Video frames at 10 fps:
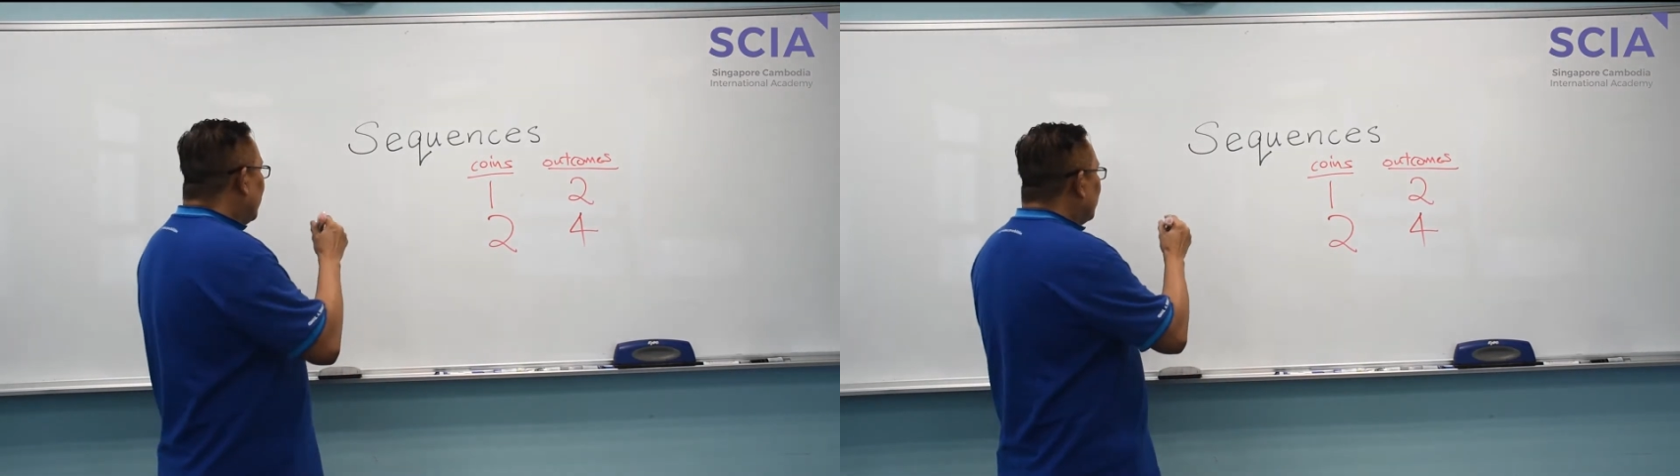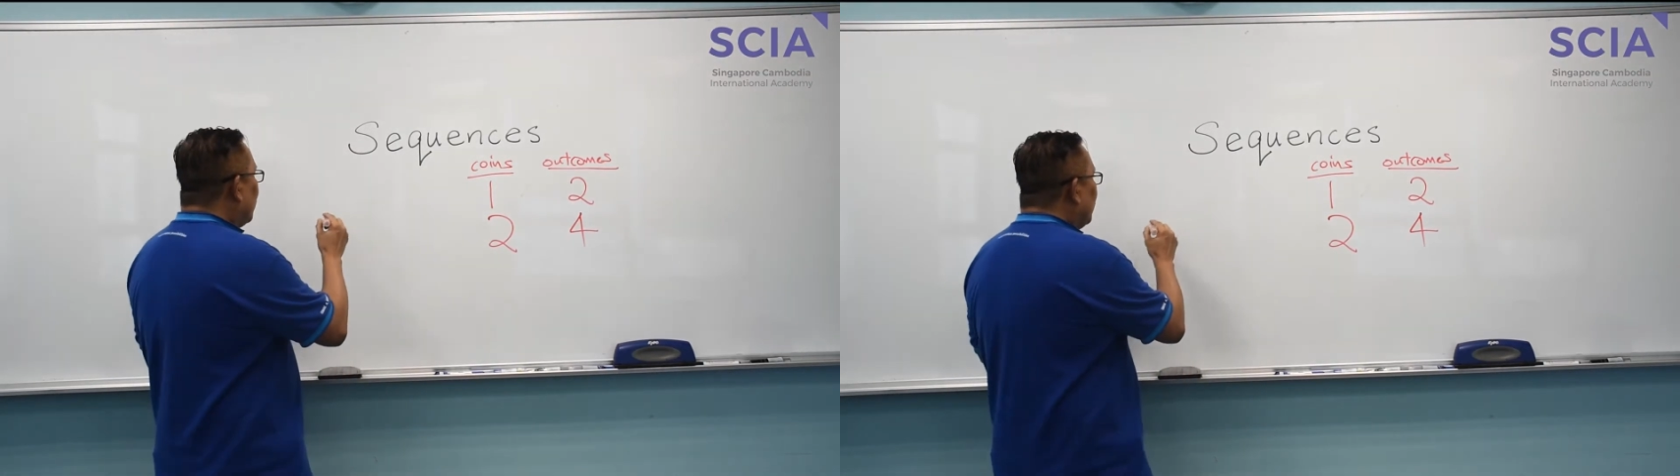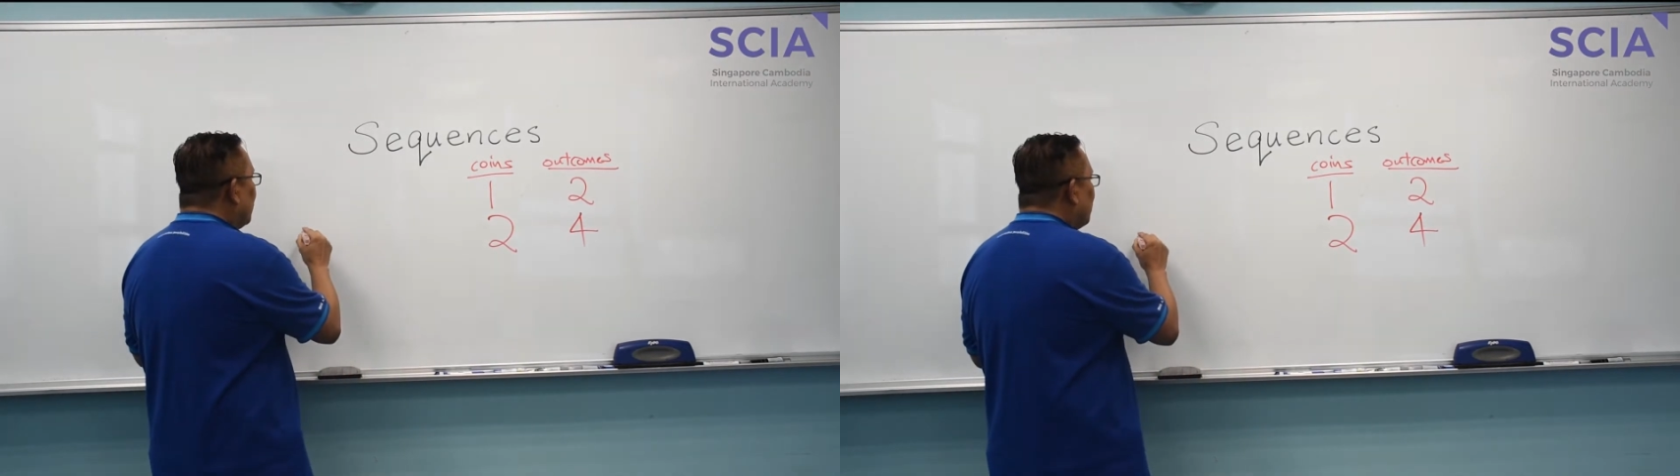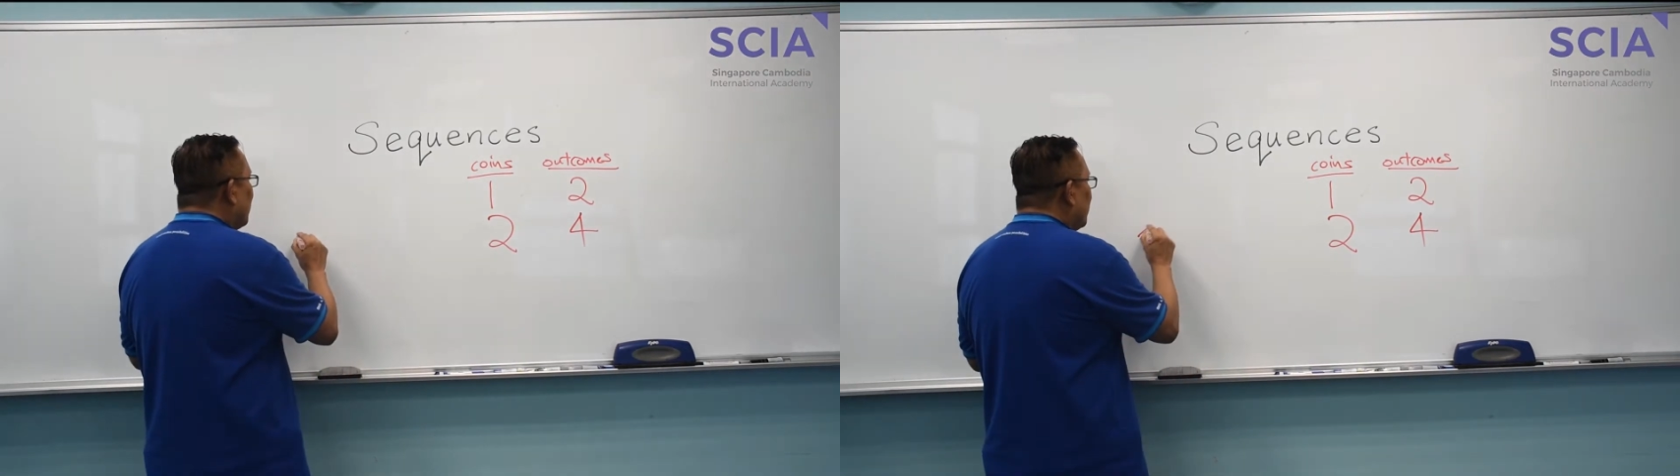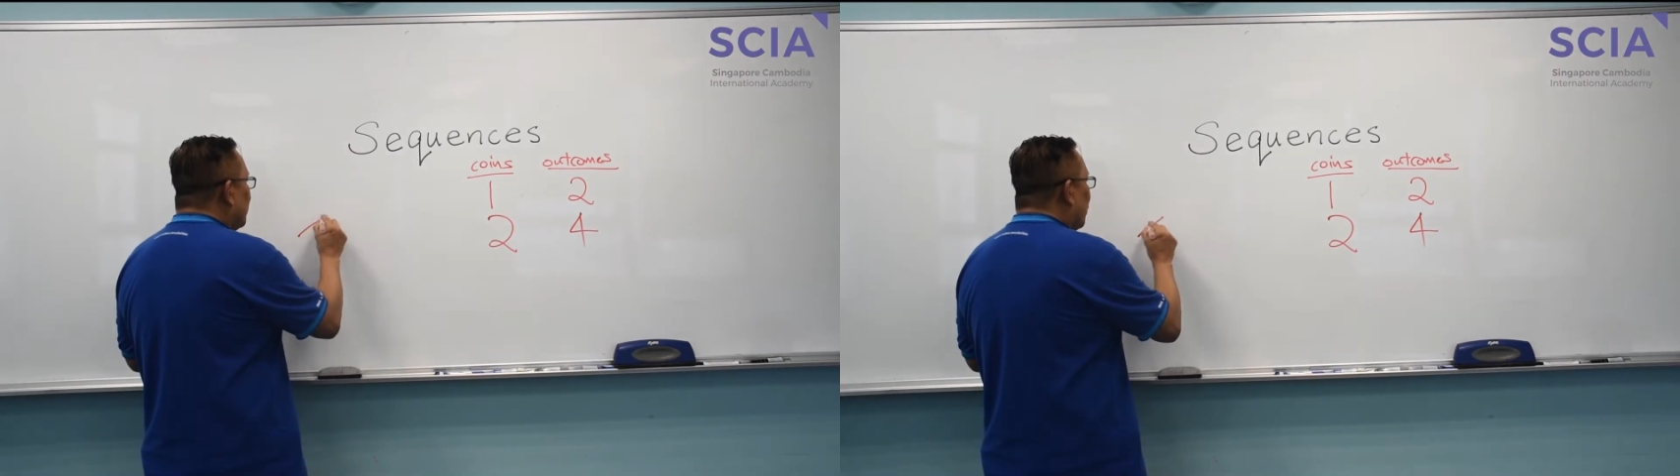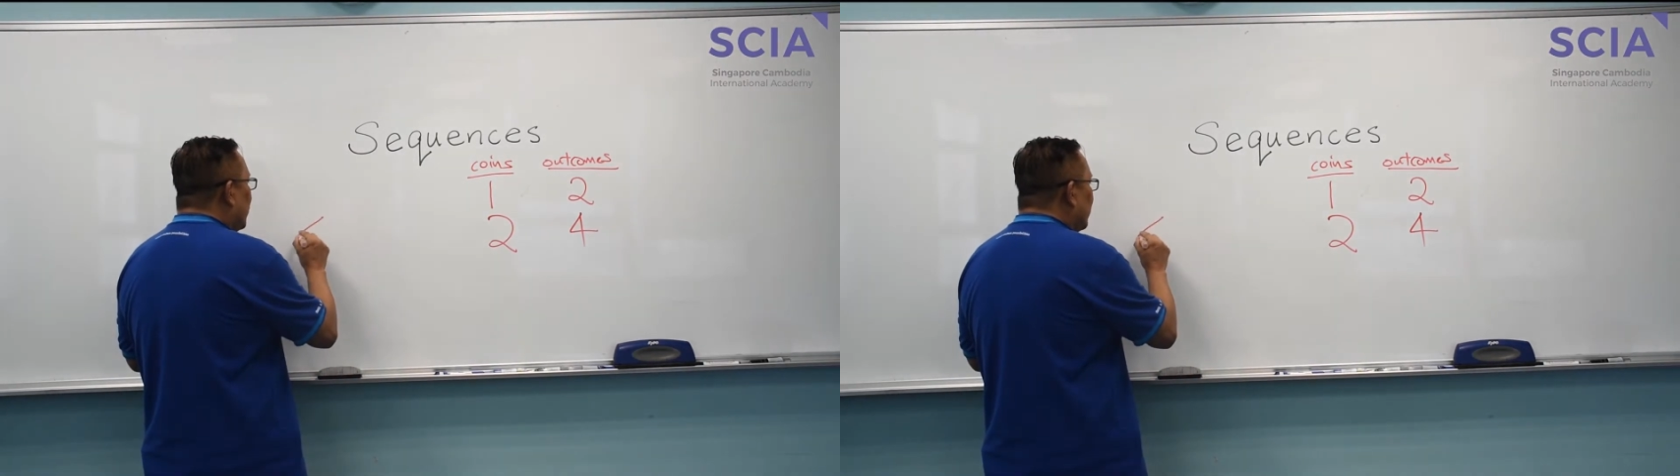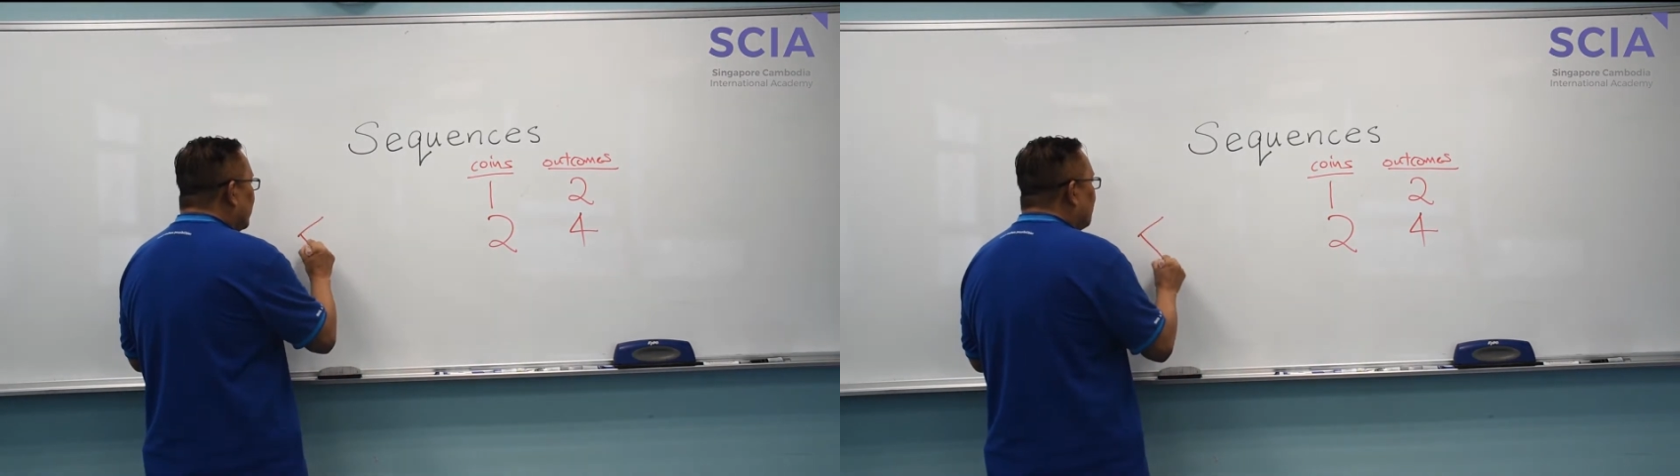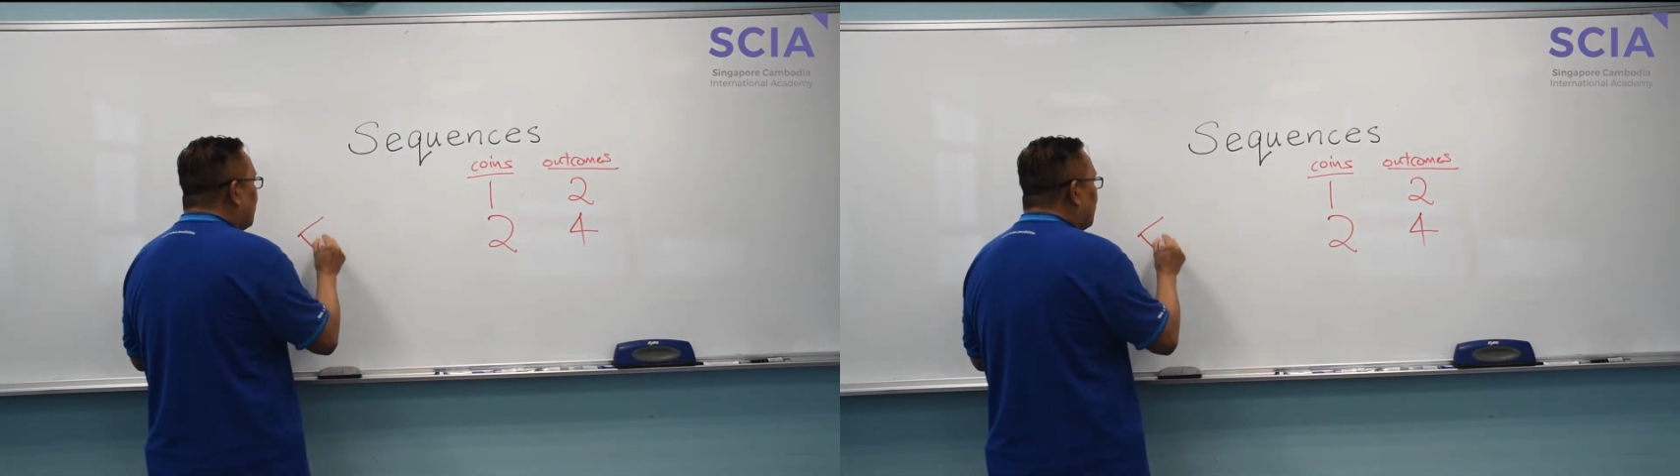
So you remember drawing the